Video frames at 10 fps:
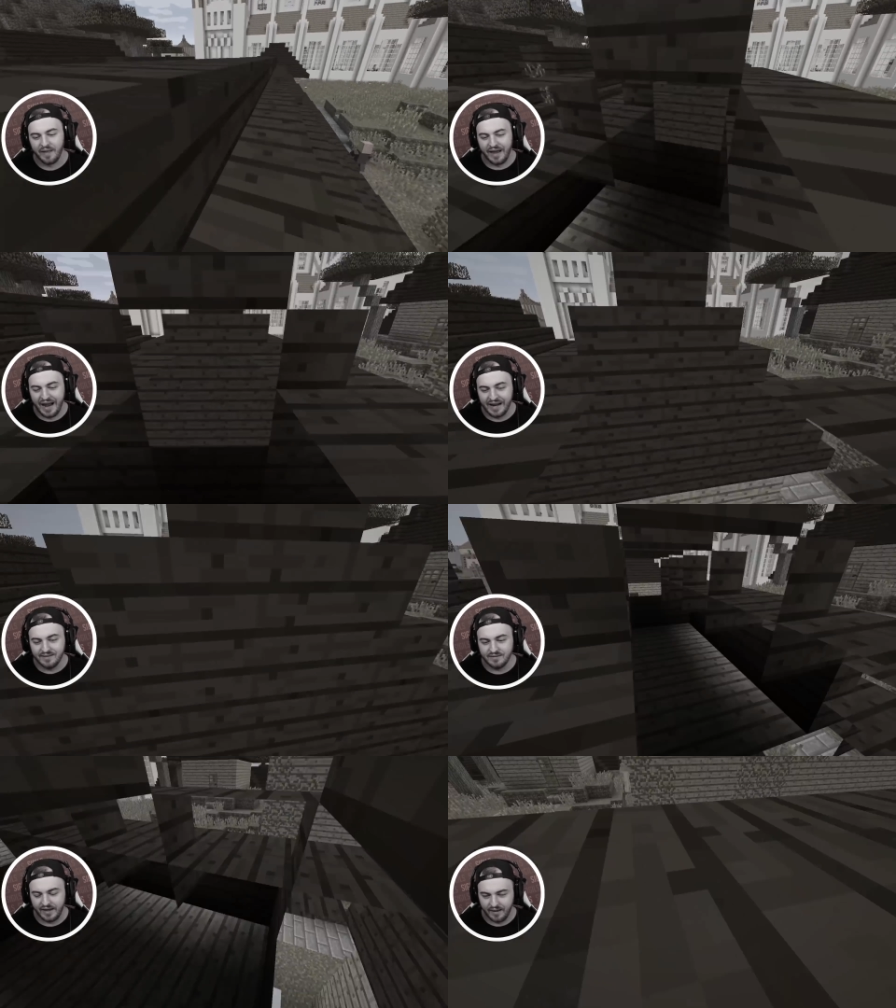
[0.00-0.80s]
Ian.
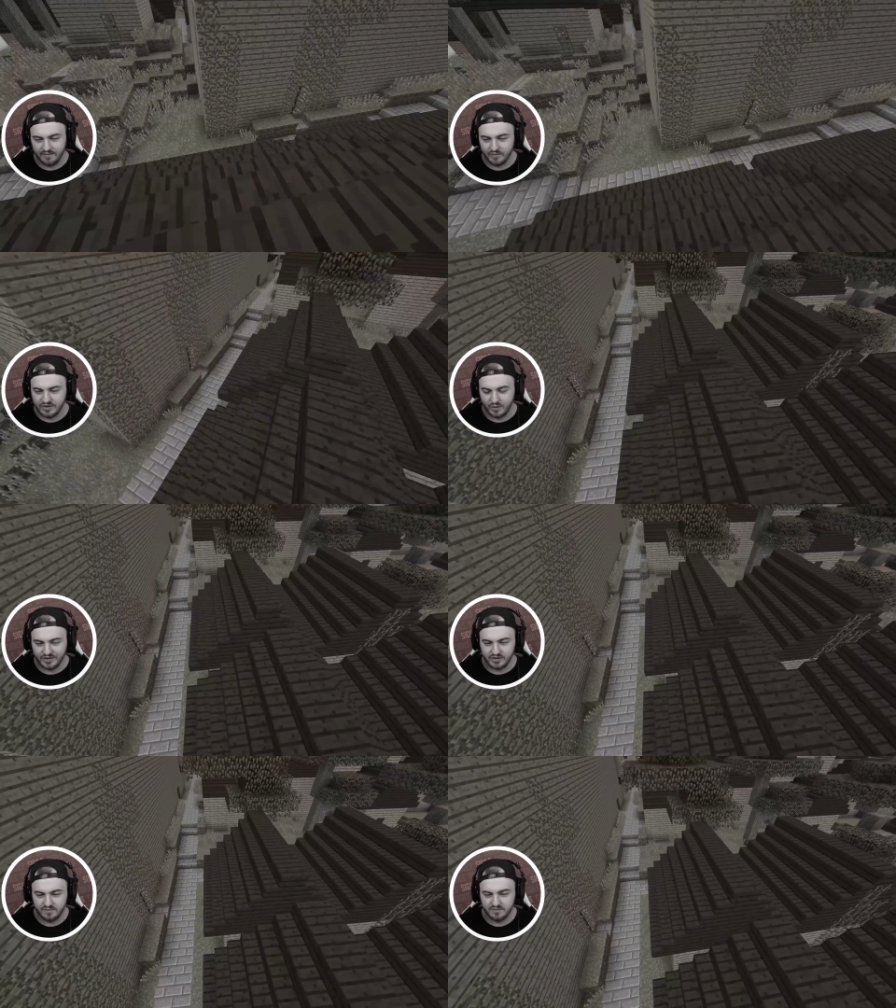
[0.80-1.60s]
Yep. What's your
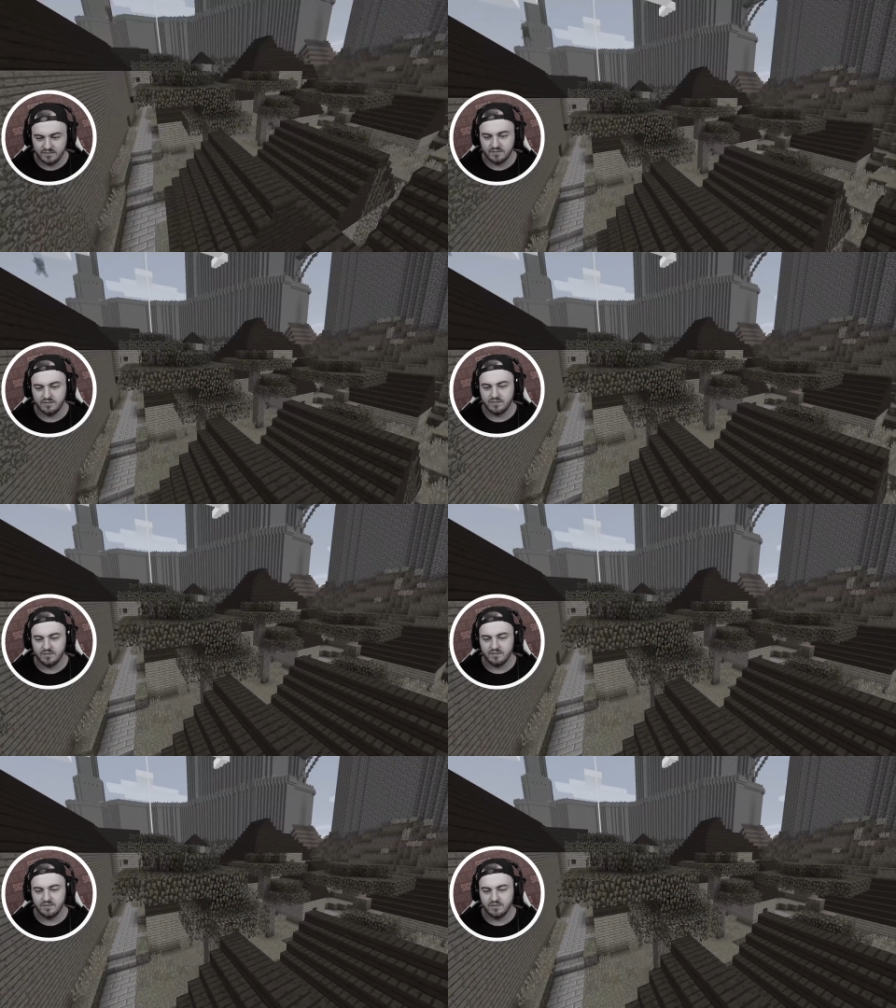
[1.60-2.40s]
question?
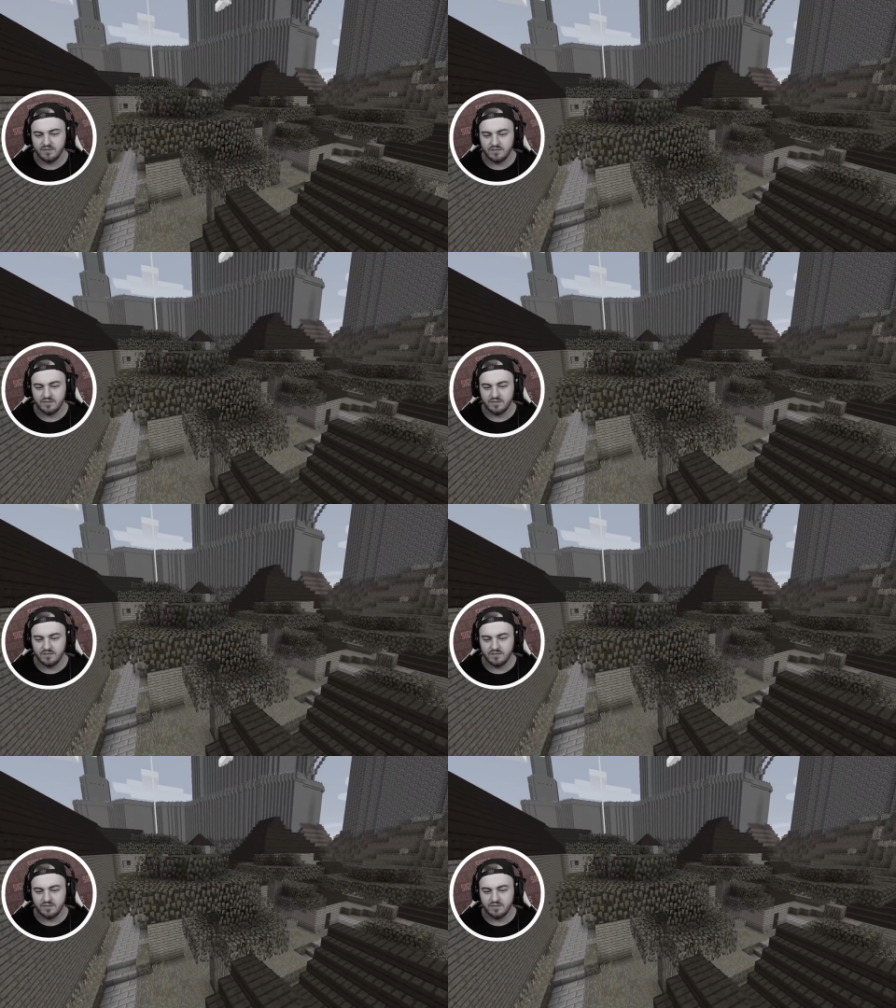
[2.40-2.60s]
Ah, uh, foot.